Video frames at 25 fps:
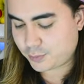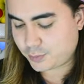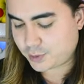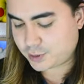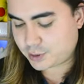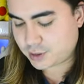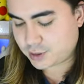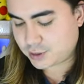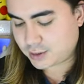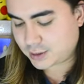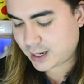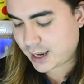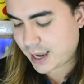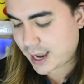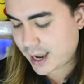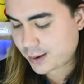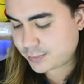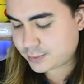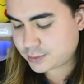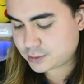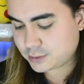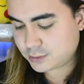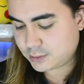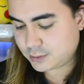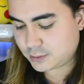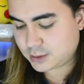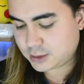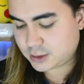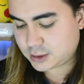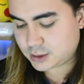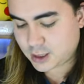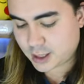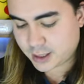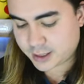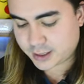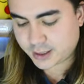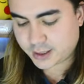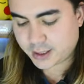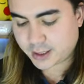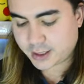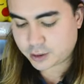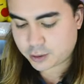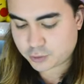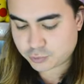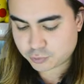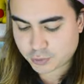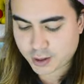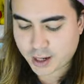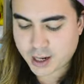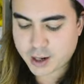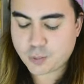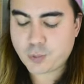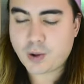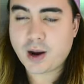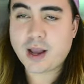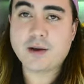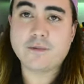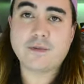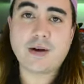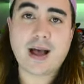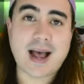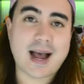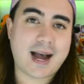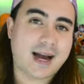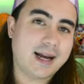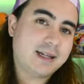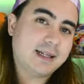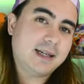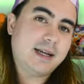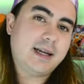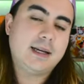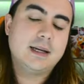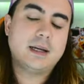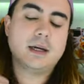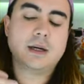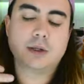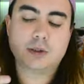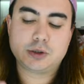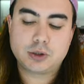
which is absolutely stunning and a great way of adding